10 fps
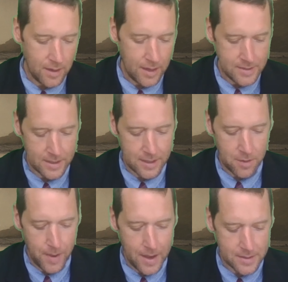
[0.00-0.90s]

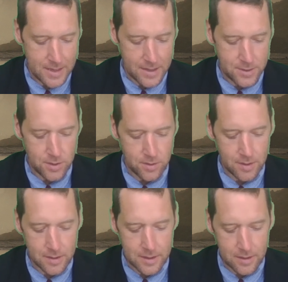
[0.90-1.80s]
anti-kickback statute,
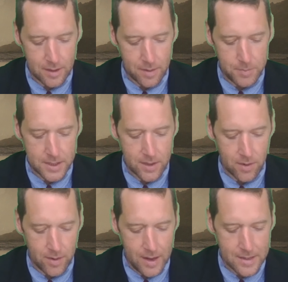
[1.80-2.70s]
and
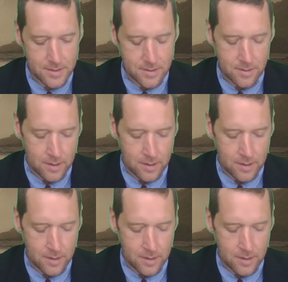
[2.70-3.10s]
PQRS,